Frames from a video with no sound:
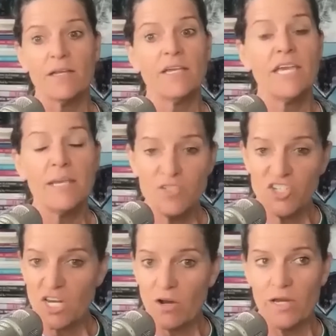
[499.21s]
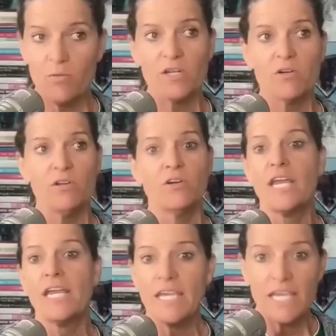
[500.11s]
Keep sharing what you're
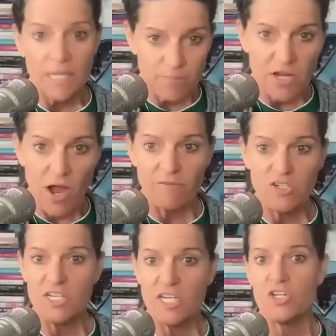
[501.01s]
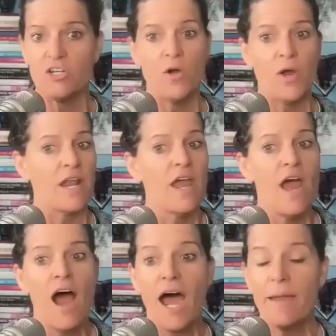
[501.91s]
learning. Keep the conversation going.
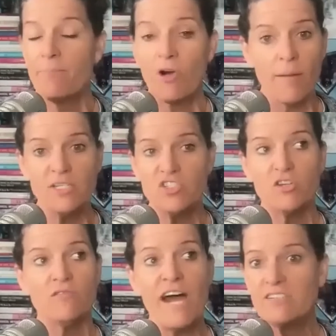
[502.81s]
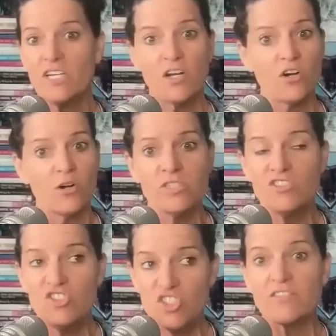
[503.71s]
I promise you, Fast Like a Girl
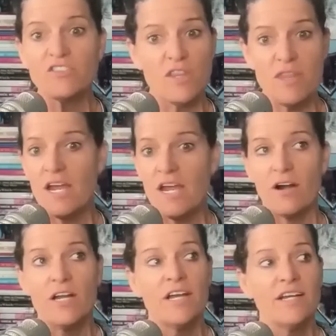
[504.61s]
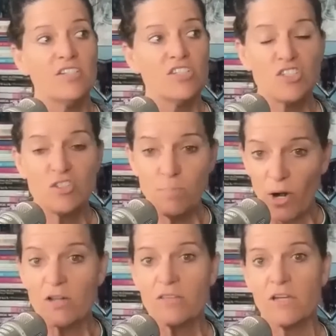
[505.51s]
was just there to
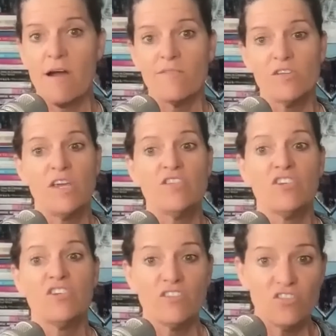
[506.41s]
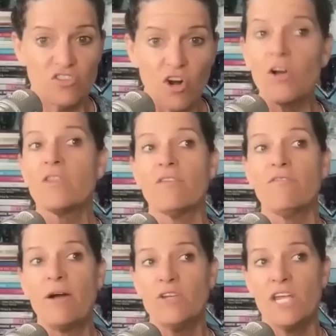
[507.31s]
spark the conversation, to start the
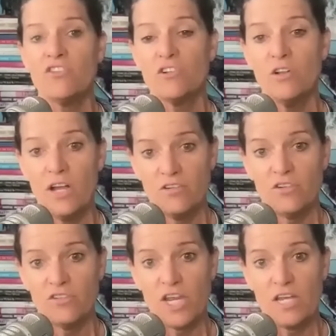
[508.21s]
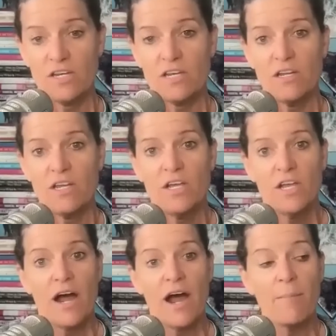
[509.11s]
foundational understanding.
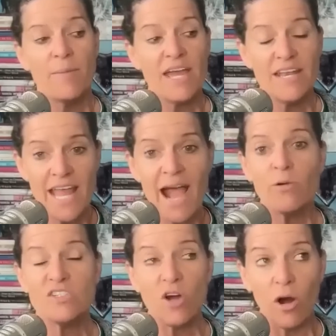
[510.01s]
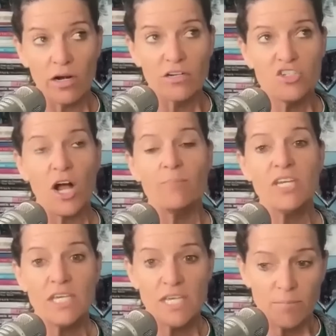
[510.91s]
Um, now it's our job to
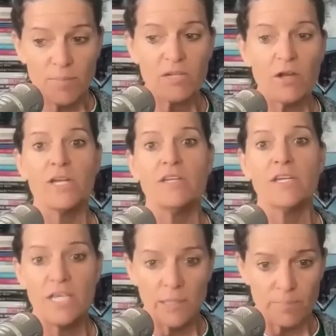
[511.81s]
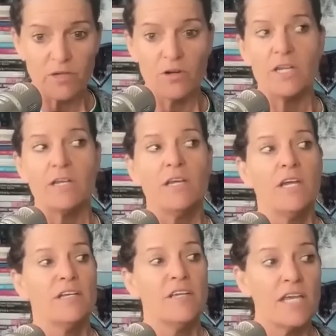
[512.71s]
keep it going, to keep learning,
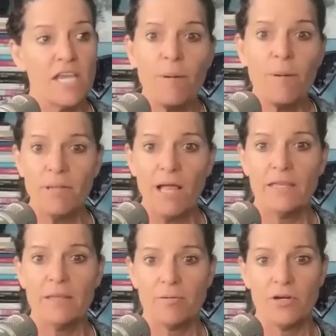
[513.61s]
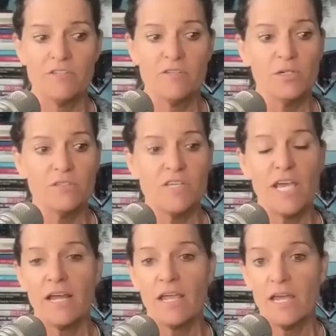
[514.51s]
to keep applying the principles.
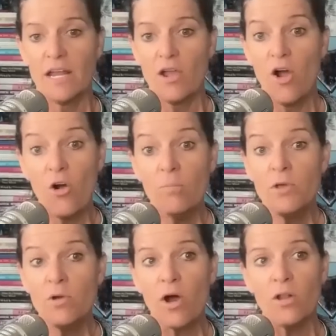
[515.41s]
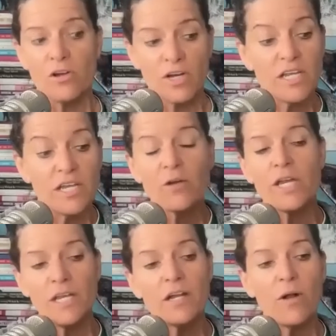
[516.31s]
And I and I hope you all are
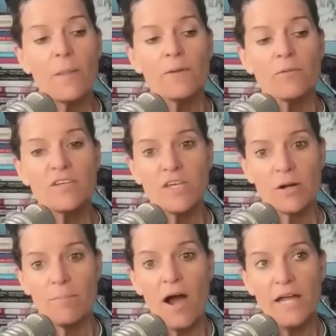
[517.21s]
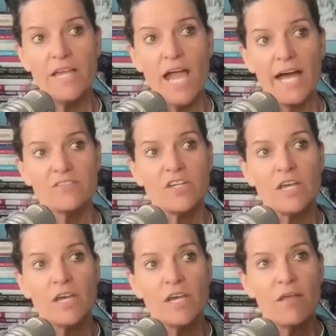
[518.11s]
hearing here on the Resetter podcast
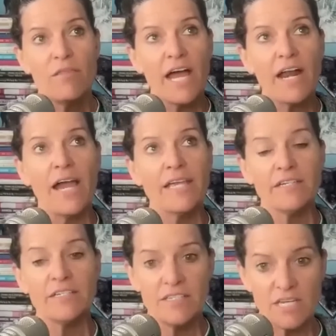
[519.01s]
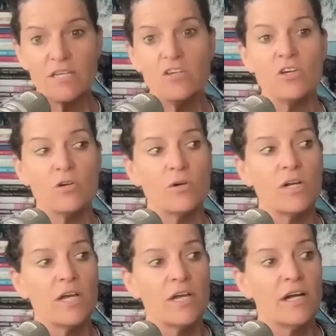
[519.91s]
that I continue
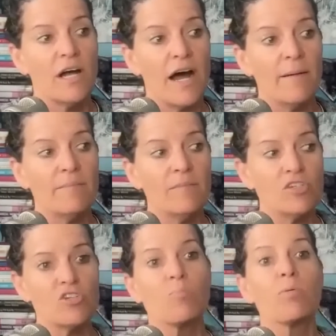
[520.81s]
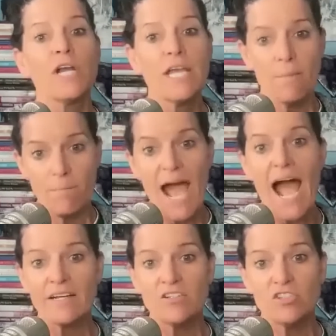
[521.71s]
um, to bring it
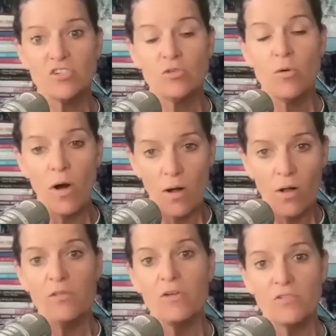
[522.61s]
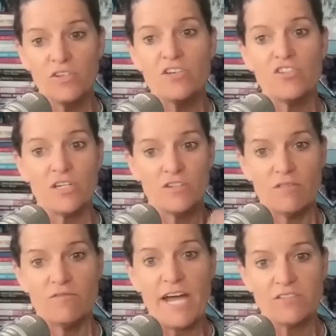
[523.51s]
back to all those teachings
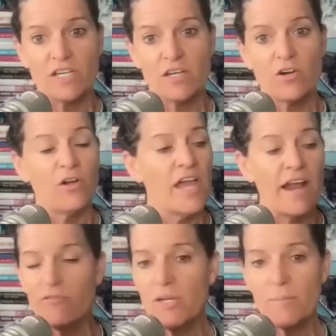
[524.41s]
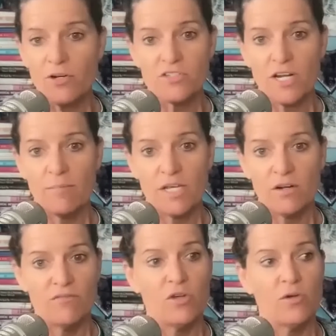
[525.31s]
in Fast Like a Girl. Every person I'm
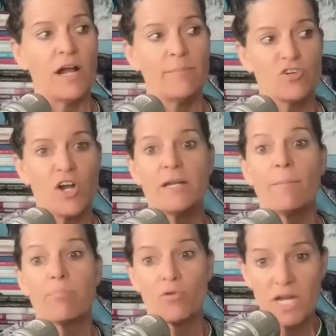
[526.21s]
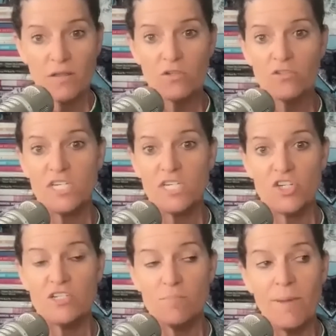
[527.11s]
interviewing, I'm trying to bring those
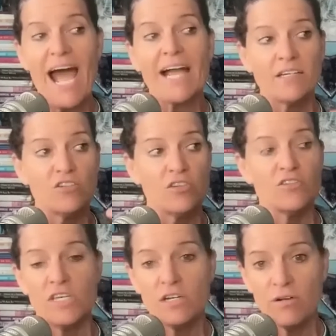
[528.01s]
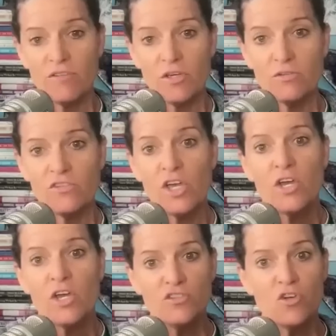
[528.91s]
teachings back into those interviews
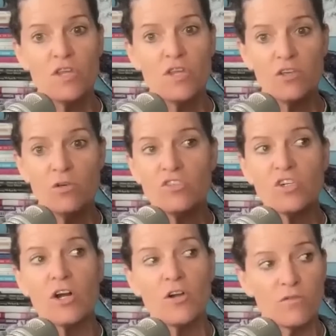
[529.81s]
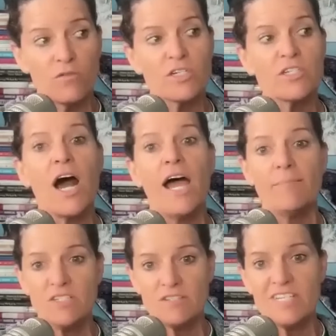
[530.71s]
so that you start over time
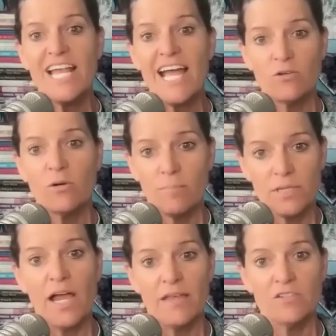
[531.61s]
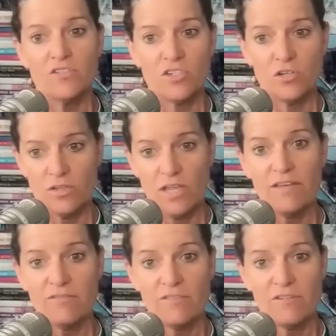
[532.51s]
to see how to apply this to your
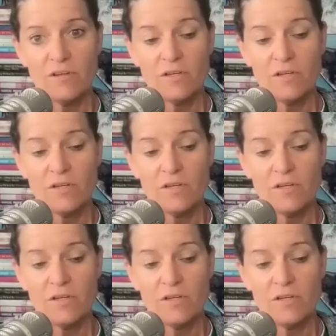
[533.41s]
life.